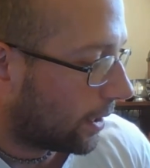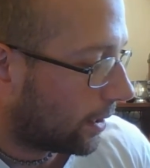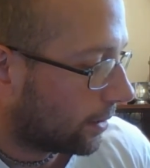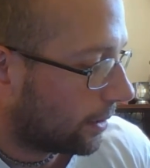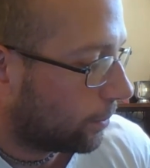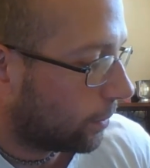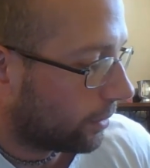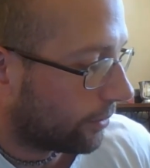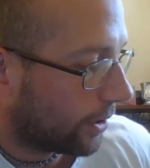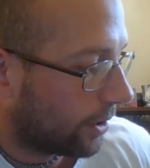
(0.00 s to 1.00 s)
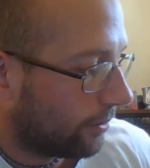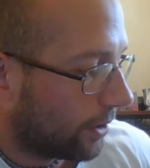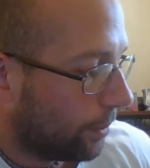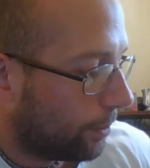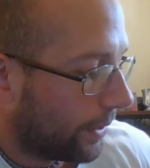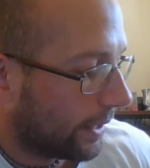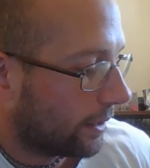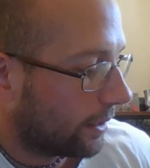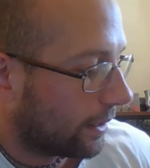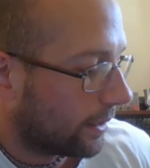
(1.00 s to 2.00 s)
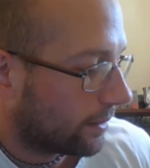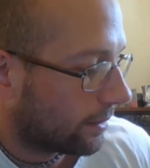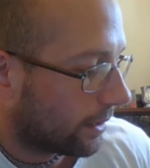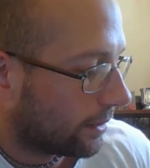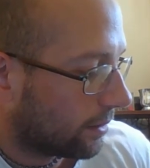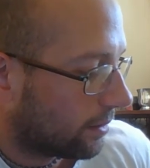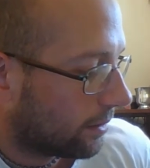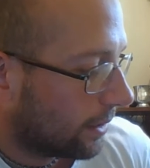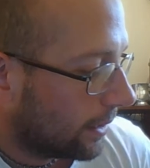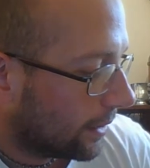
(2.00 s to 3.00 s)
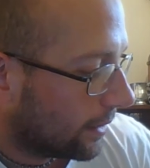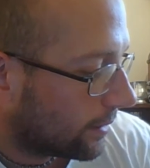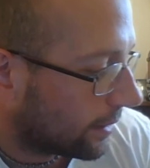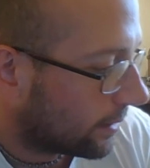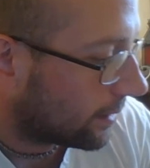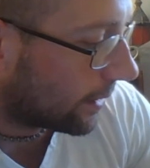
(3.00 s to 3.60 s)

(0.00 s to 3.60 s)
Hartlib was a very, very big science guy at